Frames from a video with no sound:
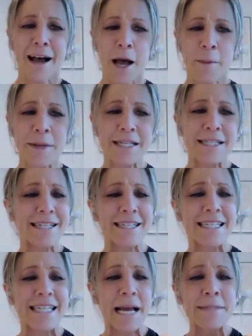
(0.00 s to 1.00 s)
it said
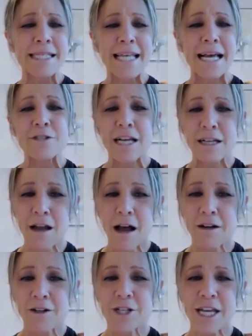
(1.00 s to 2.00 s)
stem cell
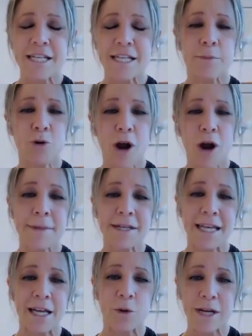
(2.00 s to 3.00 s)
technology is a
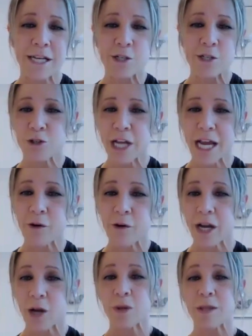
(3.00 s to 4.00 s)
promising research
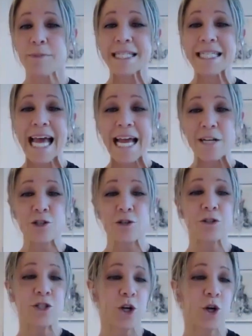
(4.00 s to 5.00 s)
area with a
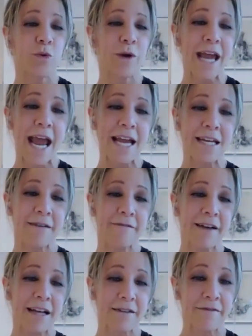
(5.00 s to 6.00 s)
potential to create
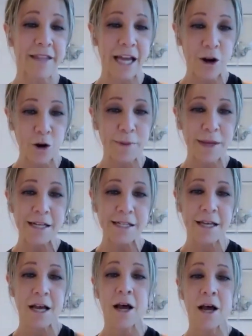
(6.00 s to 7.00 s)
effective therapies